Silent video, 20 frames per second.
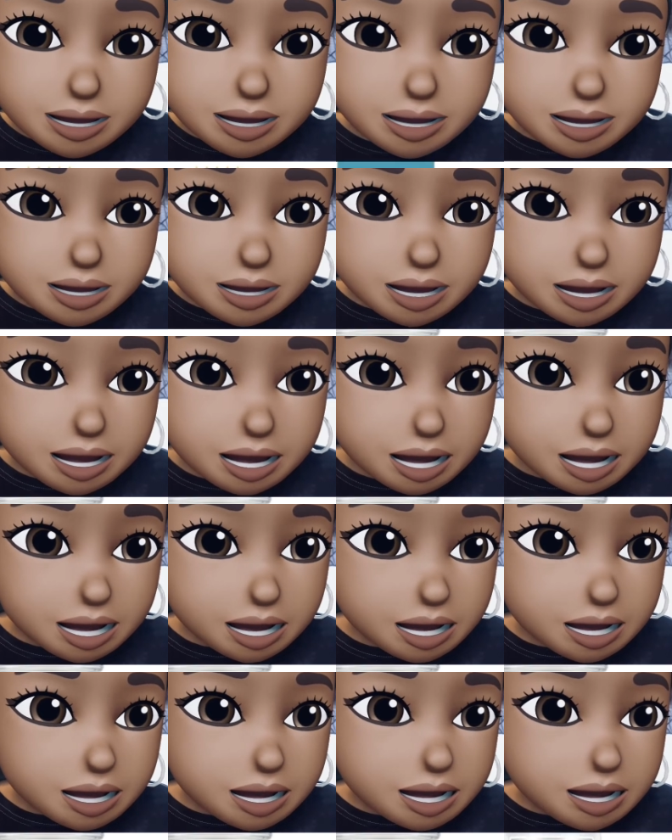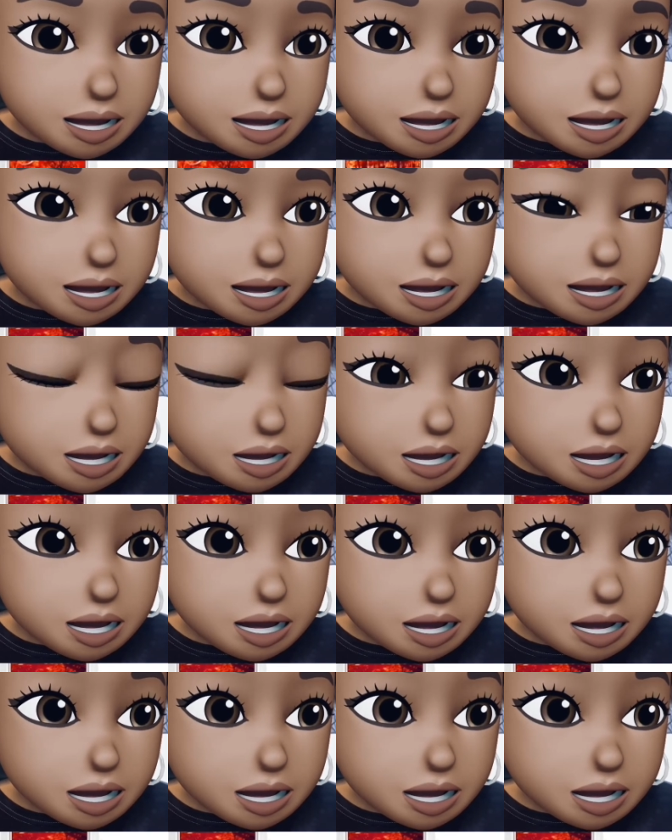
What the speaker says: (no one is talking)